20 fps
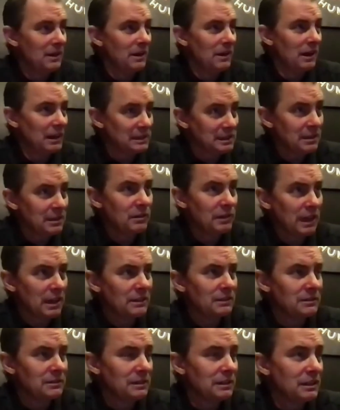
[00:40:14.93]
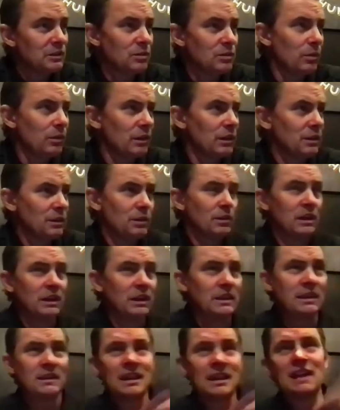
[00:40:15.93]
I said, okay, here's what we're going to do. And
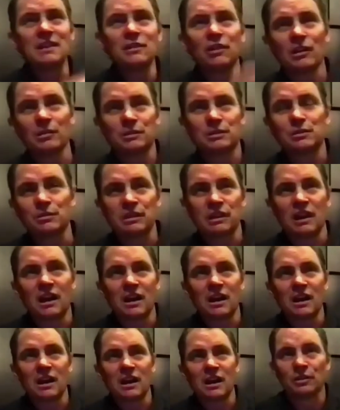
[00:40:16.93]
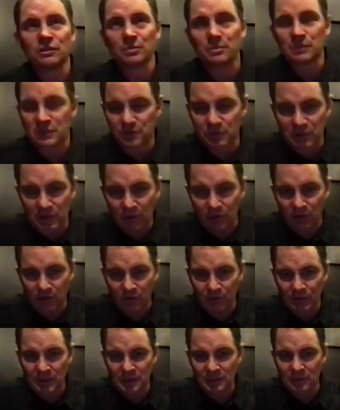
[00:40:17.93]
then that year I was doing the Optima Ultimate Streetcar
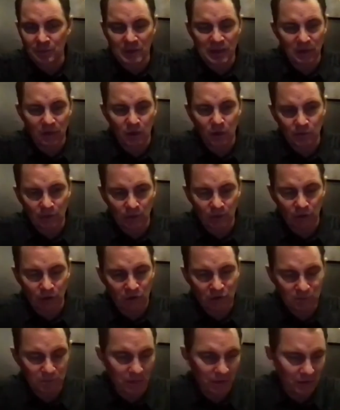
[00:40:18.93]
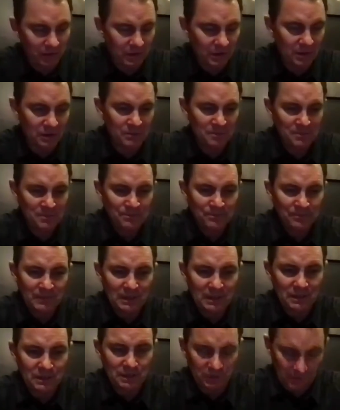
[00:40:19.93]
event, and we had all of our cars parked there.
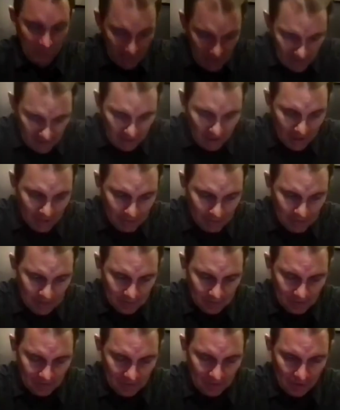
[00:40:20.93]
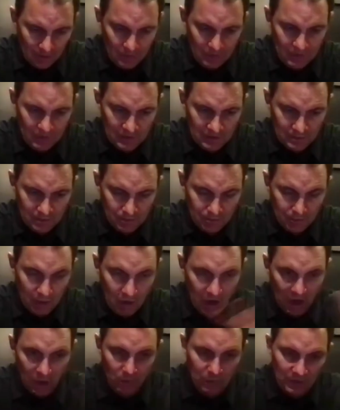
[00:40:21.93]
So then I developed this
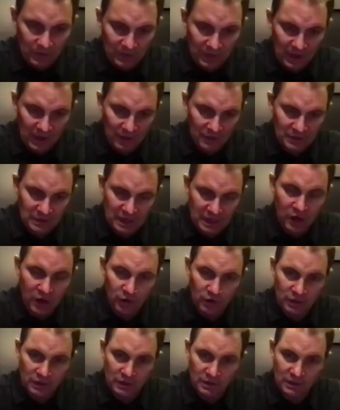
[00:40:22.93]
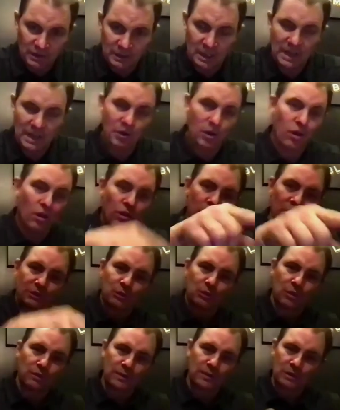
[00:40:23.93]
Baja 1000 area that had all the
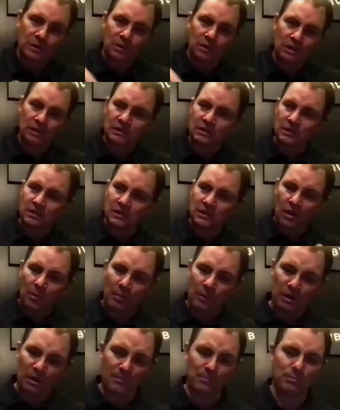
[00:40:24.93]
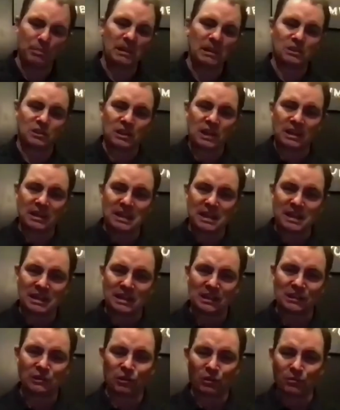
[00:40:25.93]
trophy trucks up on a big,
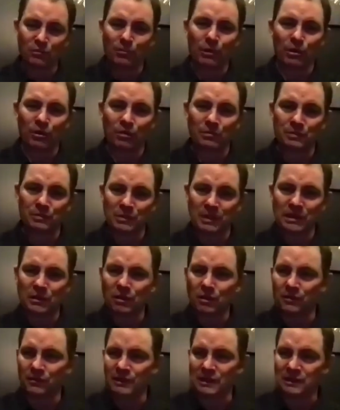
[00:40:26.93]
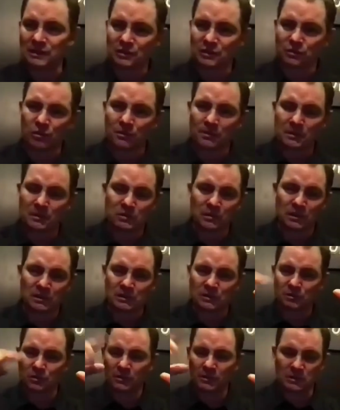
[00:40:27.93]
gigantic dirt burn. So I had all vintage trophy trucks
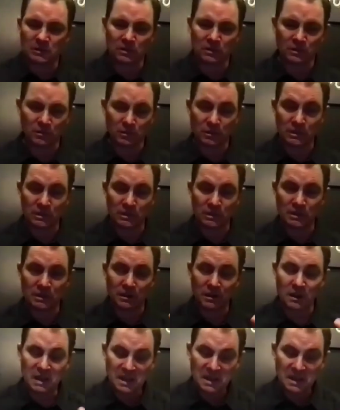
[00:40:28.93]
were in there.